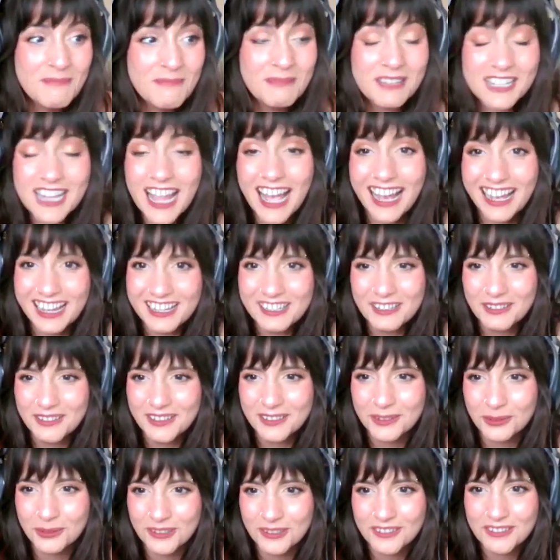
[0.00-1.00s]
But yeah, I know
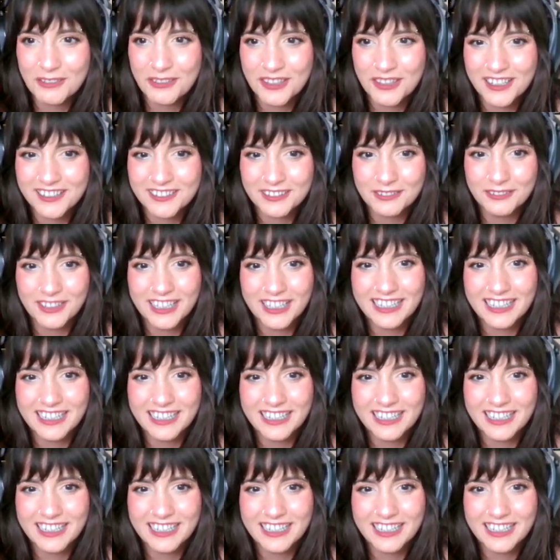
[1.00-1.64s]
that's one of the things of